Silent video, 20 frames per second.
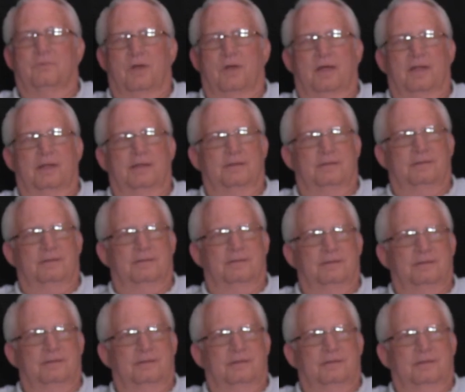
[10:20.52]
Right.
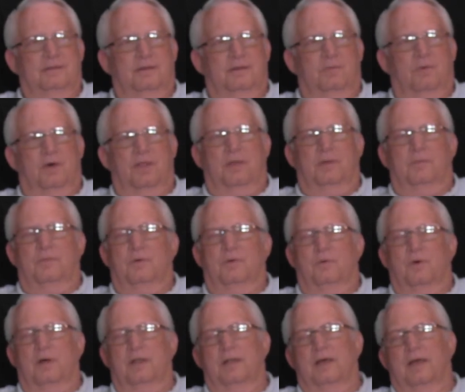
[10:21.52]
Well, the
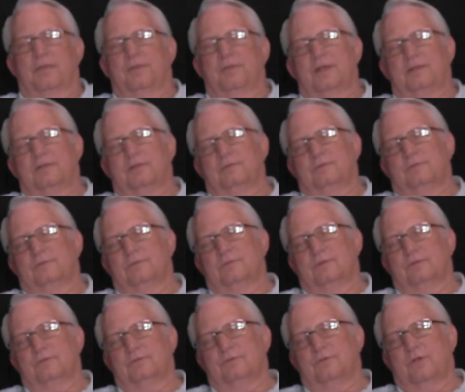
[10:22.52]
one, I think the
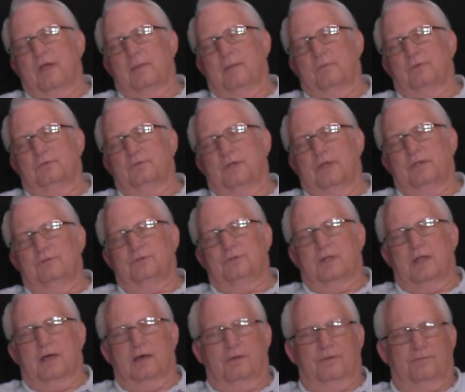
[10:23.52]
scramble station
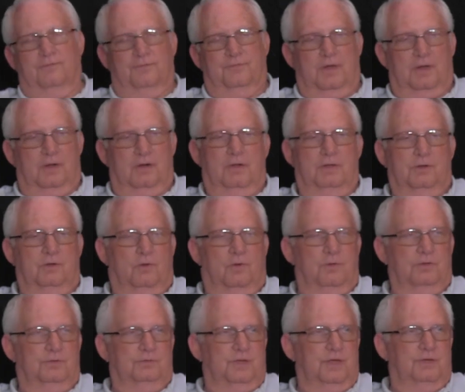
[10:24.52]
out of, or
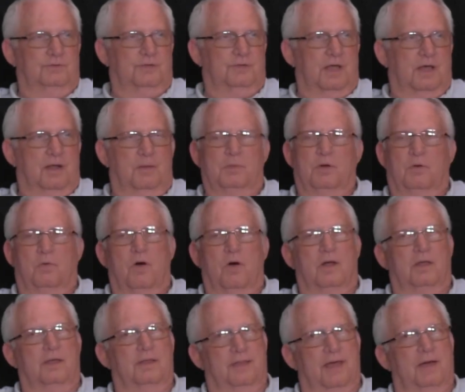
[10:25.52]
encoder station out of
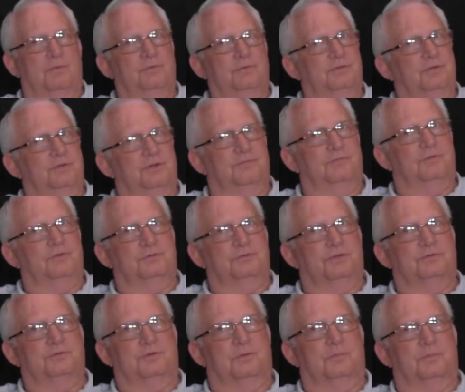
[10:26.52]
Milwaukee, that was a different
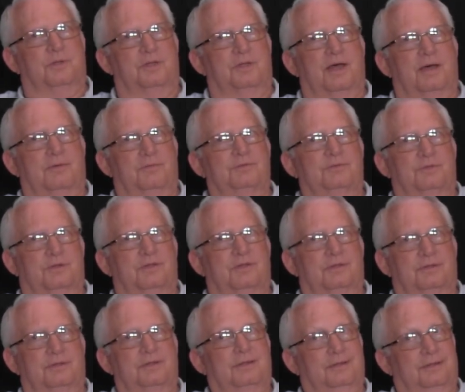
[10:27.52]
system, and that was
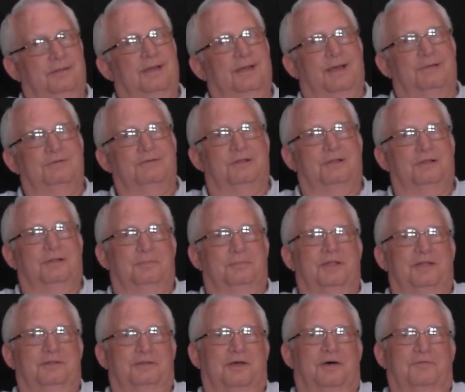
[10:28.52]
a little
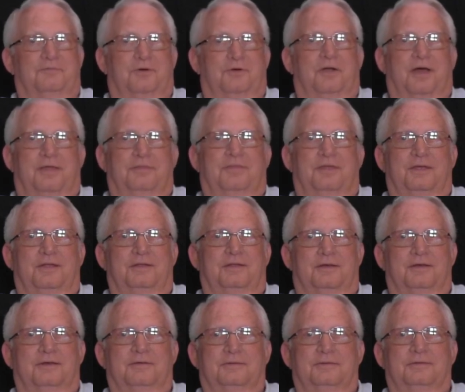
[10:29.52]
bit tougher, I think, to
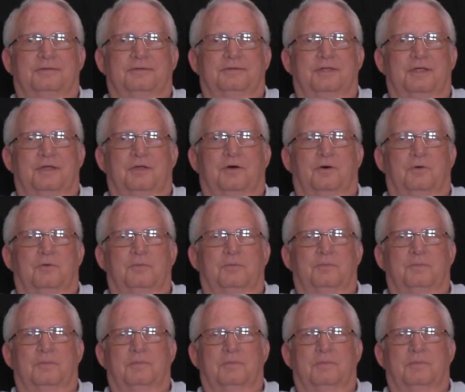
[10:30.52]
decode.